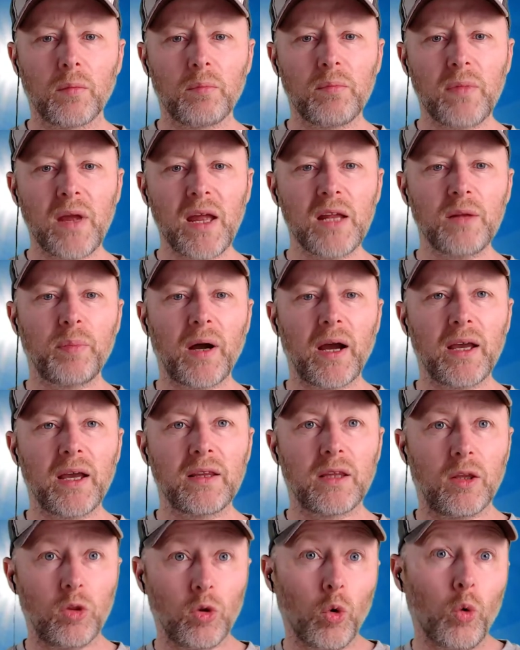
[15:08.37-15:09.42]
made by
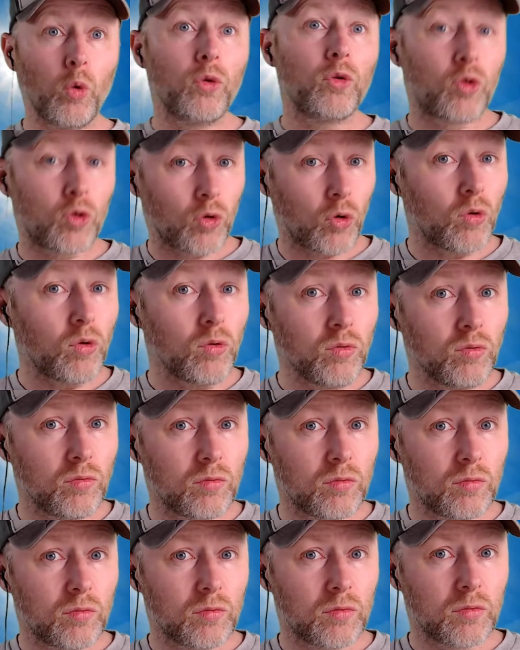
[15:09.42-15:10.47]
the known troll
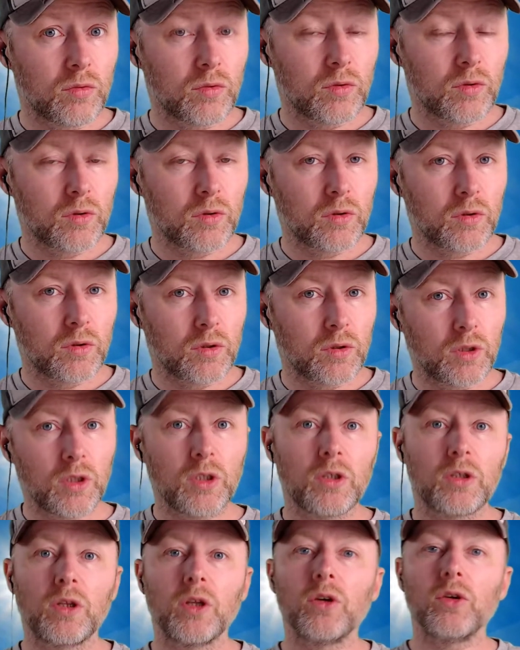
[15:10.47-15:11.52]

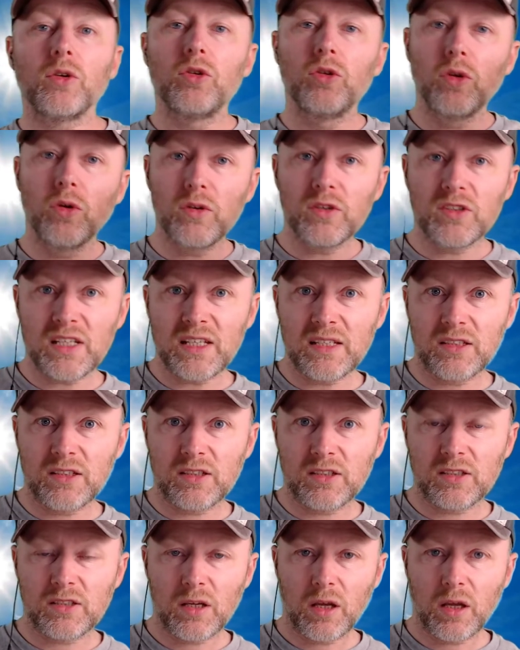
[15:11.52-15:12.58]
that
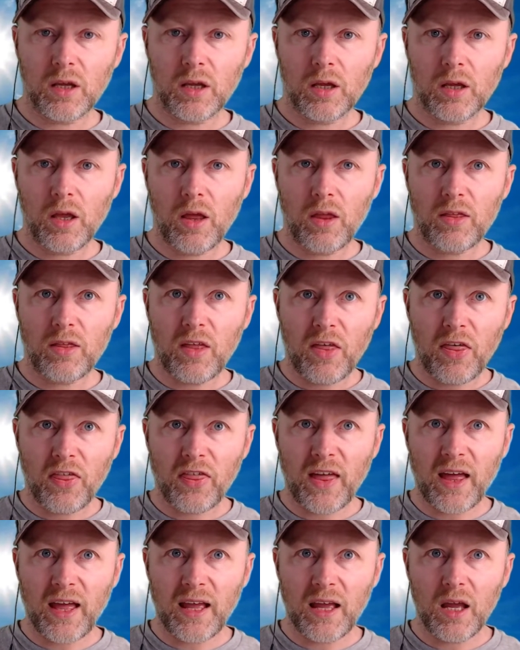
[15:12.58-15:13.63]
uses the
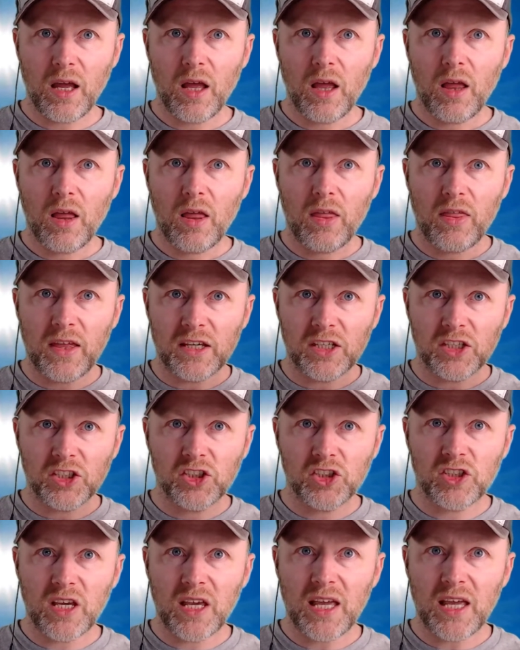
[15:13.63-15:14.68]
thing that
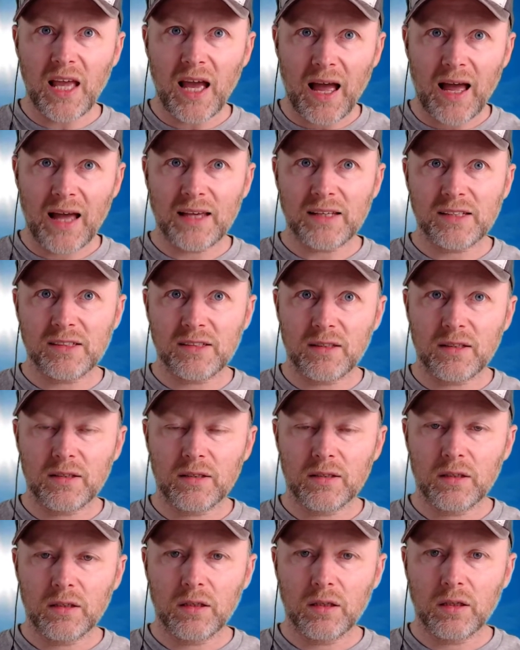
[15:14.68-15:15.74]
she
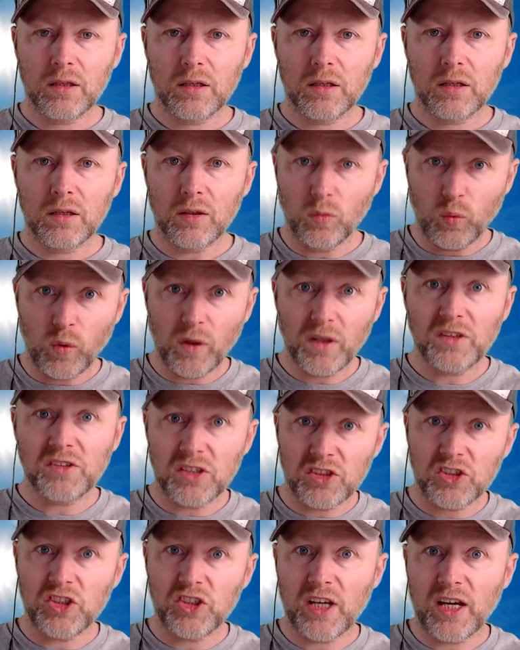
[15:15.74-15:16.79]
asked, the words
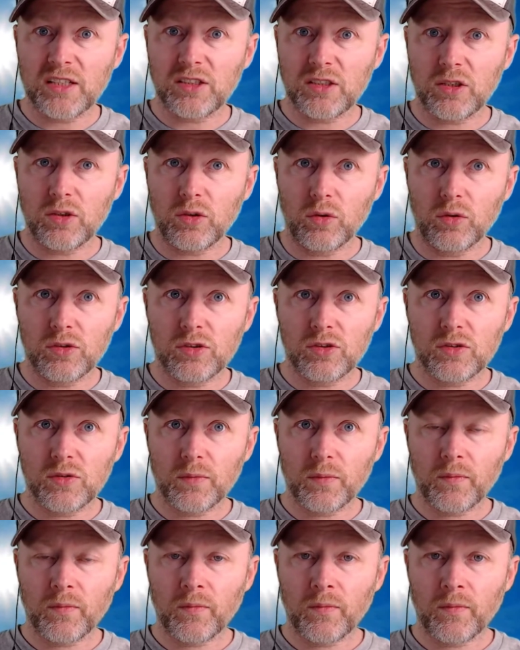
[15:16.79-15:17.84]
that she asked to use.